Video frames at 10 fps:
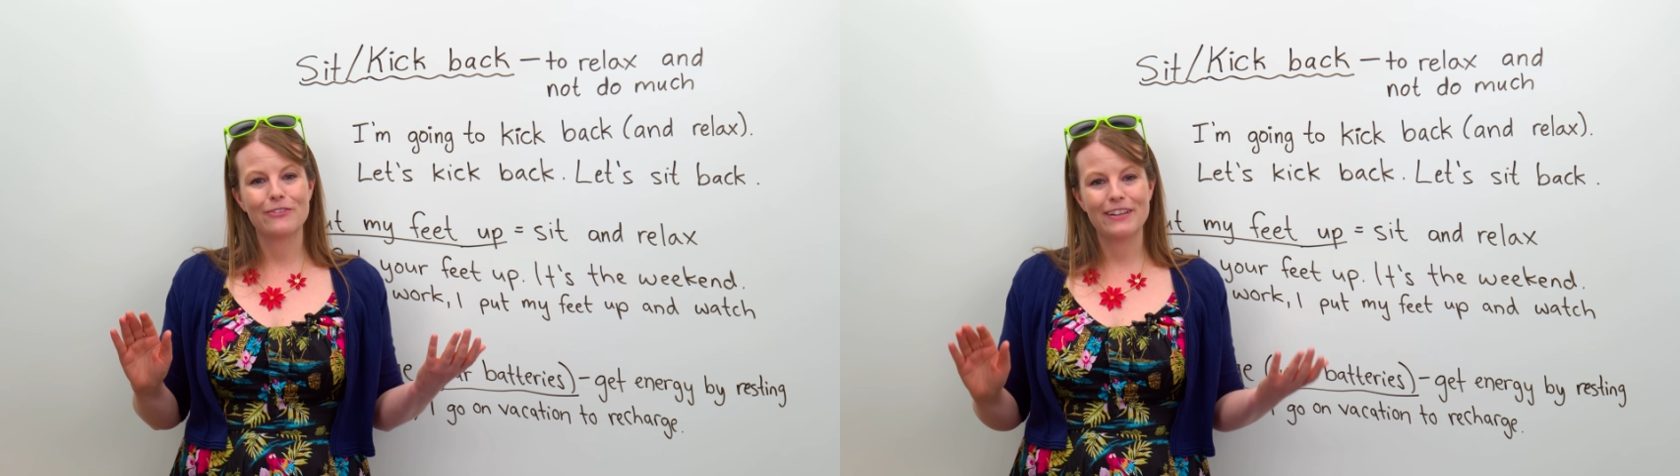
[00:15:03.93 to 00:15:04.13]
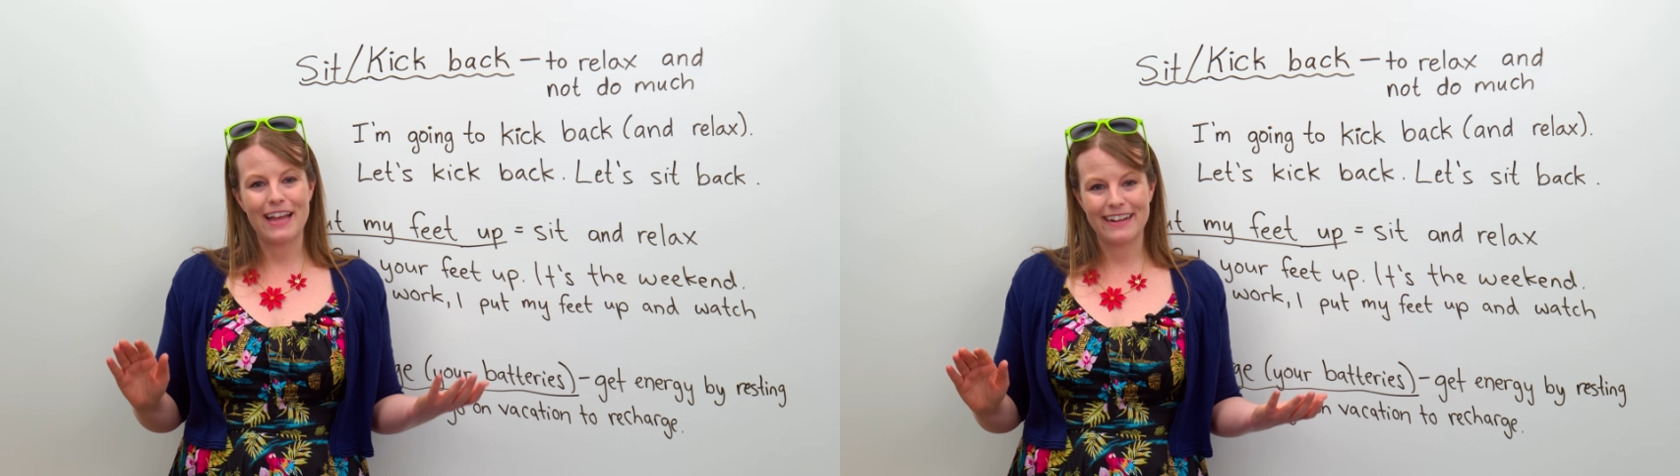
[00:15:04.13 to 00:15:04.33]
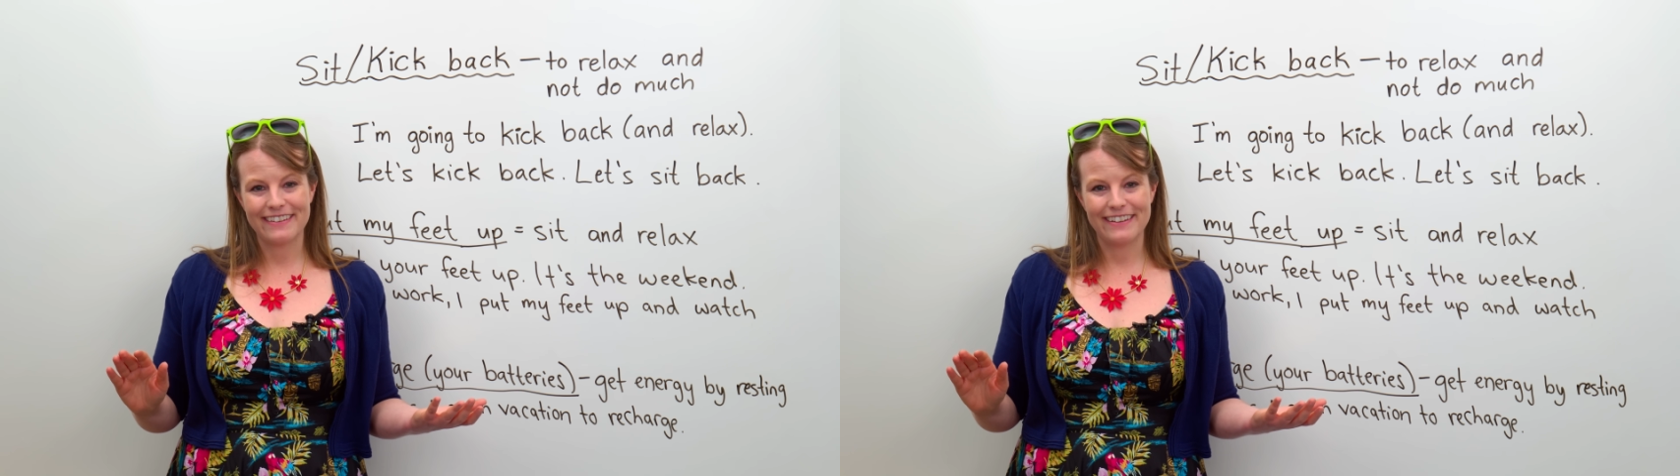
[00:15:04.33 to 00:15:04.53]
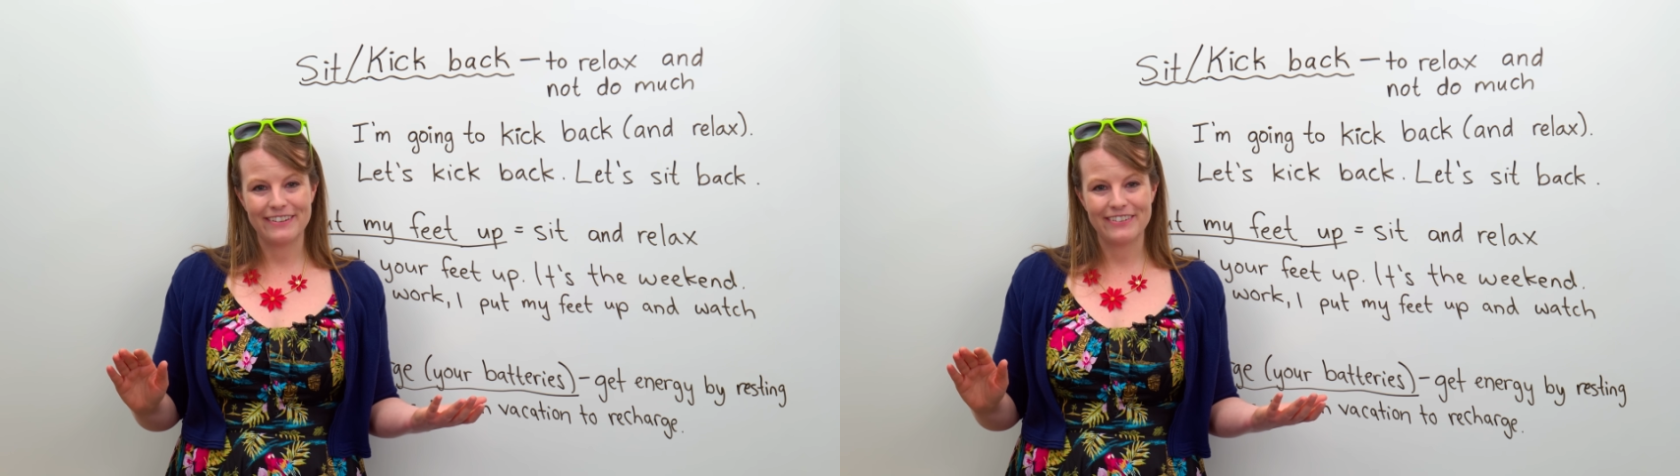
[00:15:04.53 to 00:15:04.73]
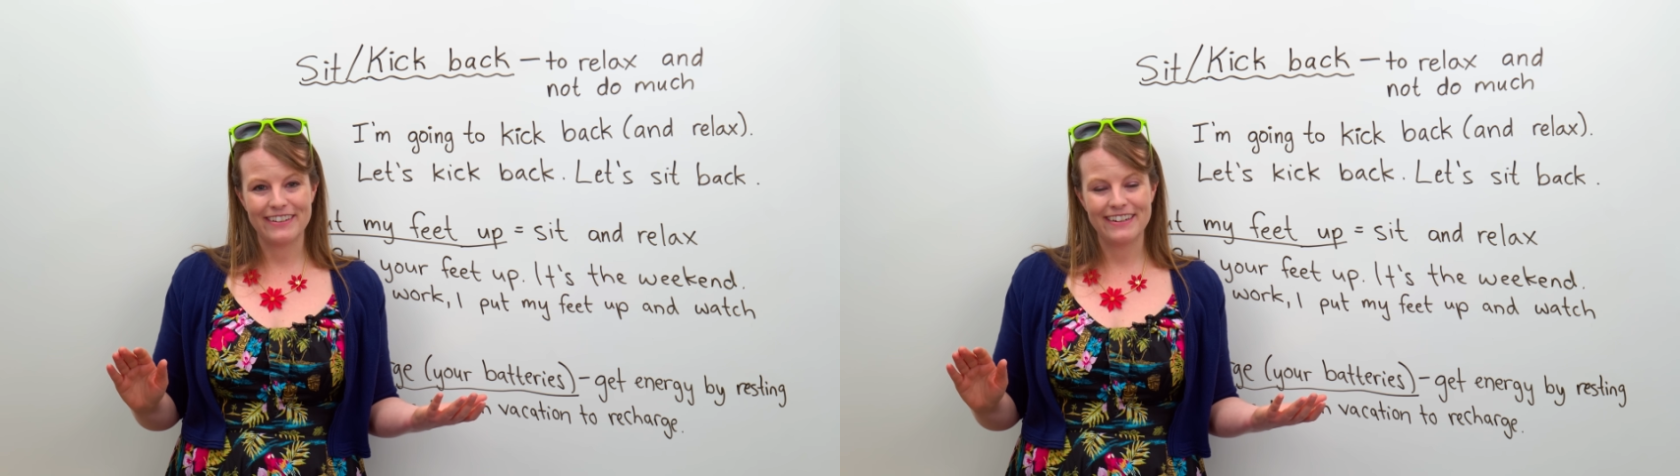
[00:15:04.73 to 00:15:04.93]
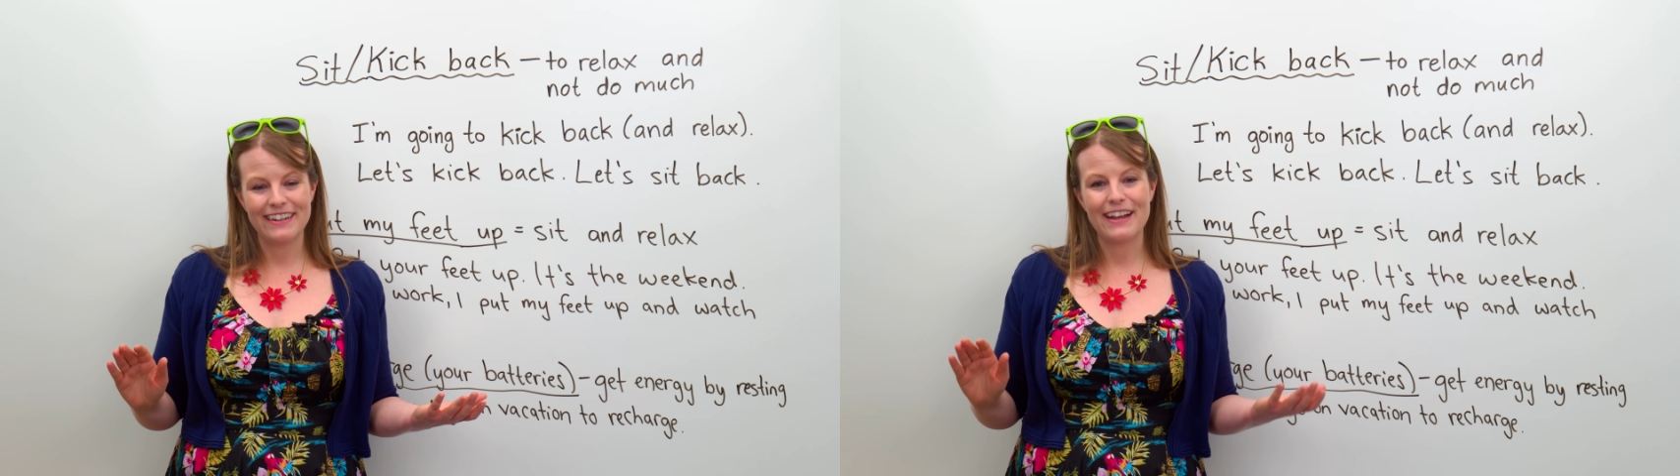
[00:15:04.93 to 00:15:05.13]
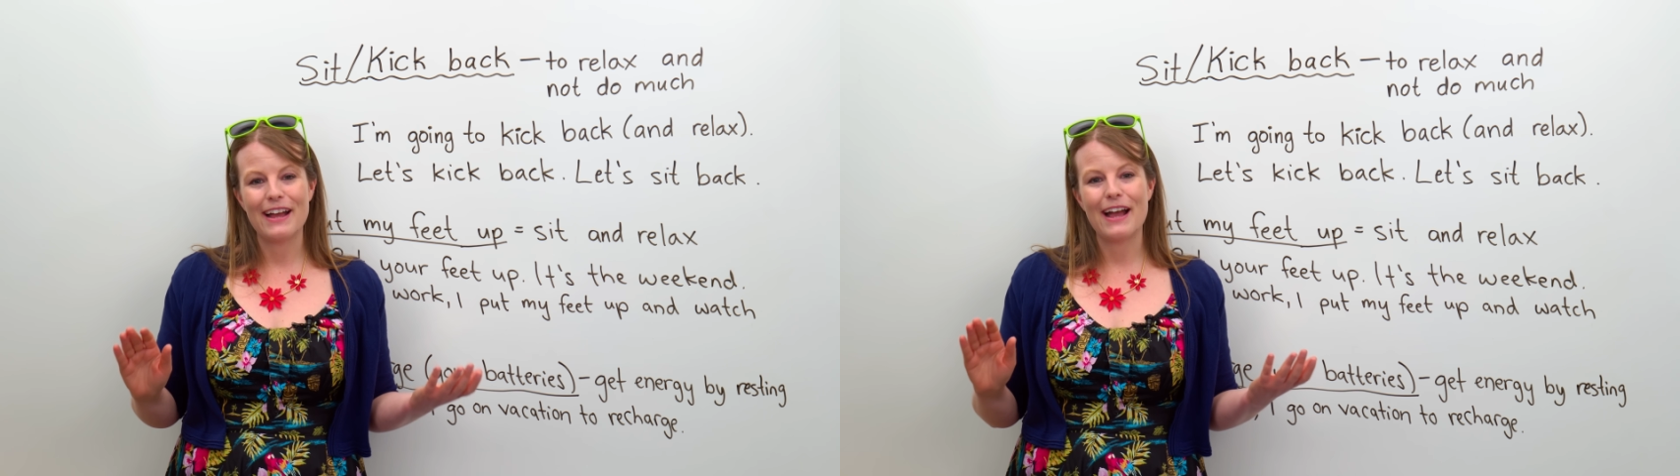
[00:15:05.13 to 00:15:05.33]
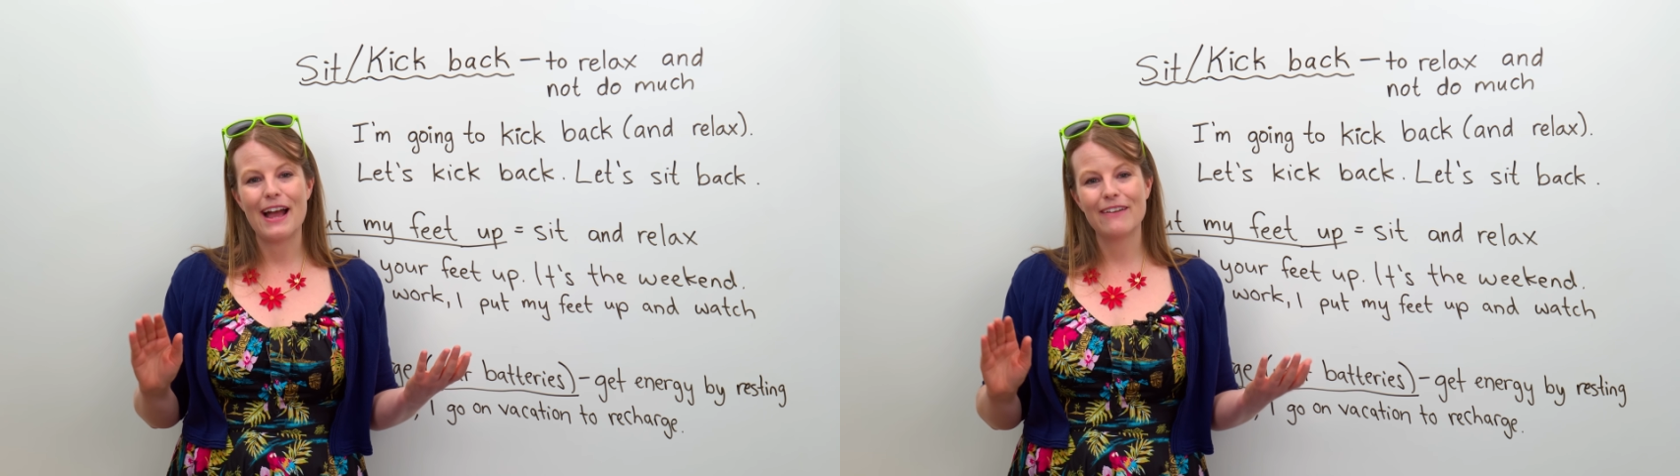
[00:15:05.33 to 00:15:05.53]
relaxation.
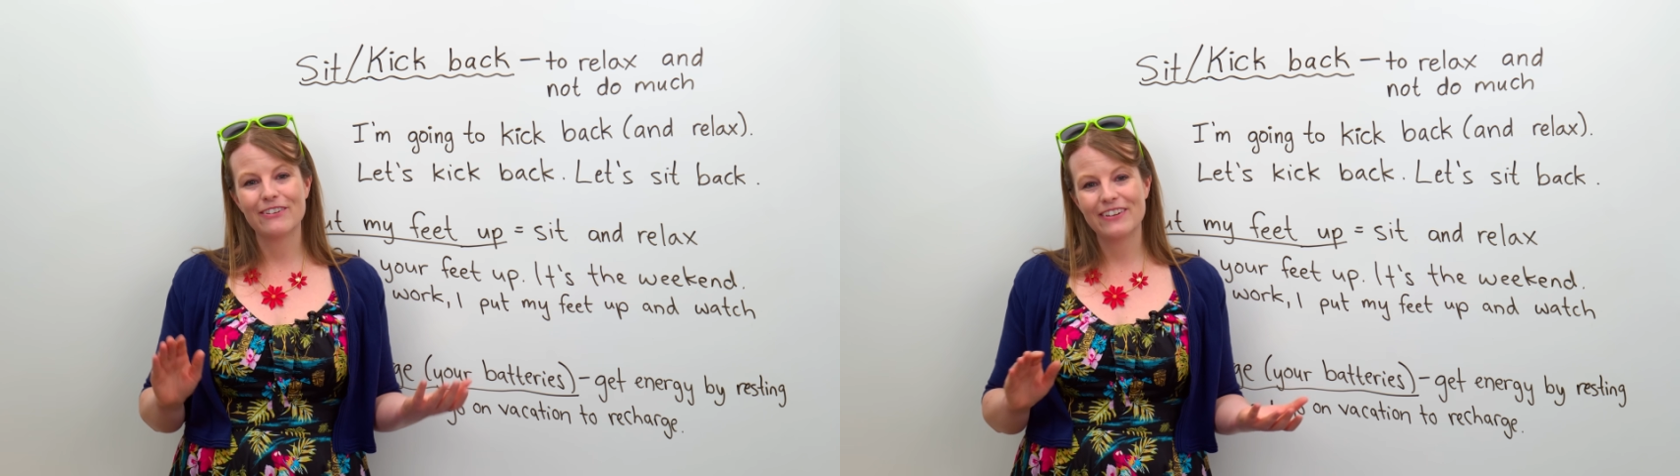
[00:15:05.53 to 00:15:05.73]
I'm